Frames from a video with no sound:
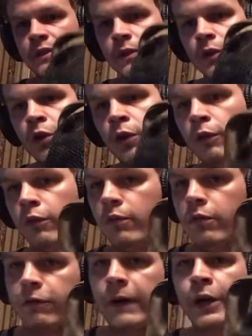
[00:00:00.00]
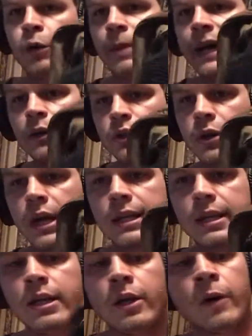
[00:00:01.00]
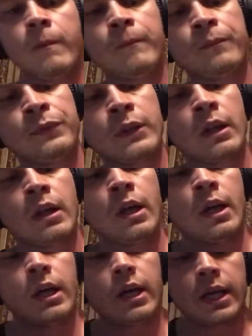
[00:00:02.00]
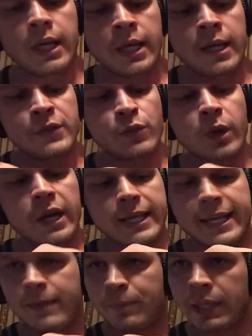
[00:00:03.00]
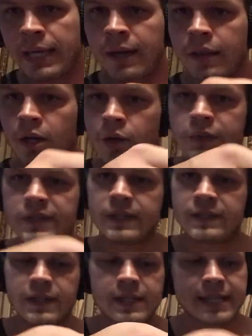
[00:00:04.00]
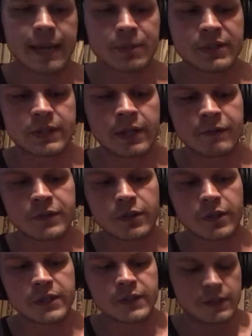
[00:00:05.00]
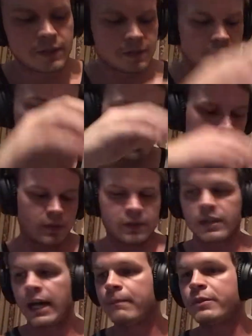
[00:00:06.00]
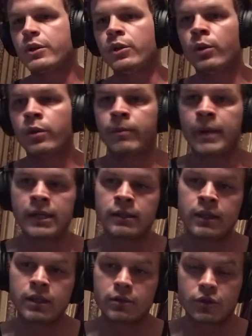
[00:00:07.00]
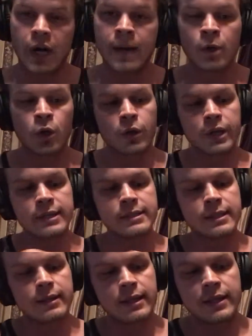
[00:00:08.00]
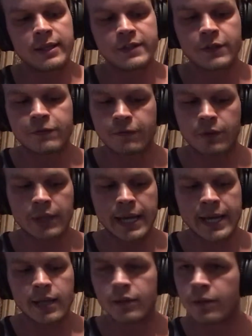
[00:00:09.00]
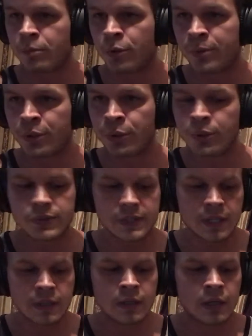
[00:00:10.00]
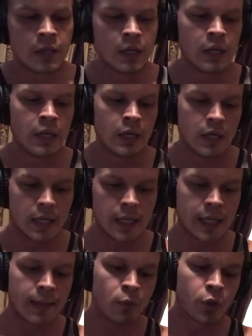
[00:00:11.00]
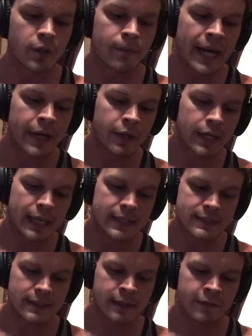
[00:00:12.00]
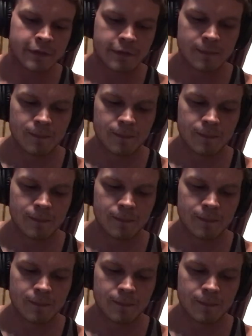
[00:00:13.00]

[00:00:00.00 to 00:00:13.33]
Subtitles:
little final pouch right here is where I keep a lot of the OTC type of stuff. So this is the top two were mainly trauma oriented, and this is for like the boo-boos and more of the minor kind of stuff.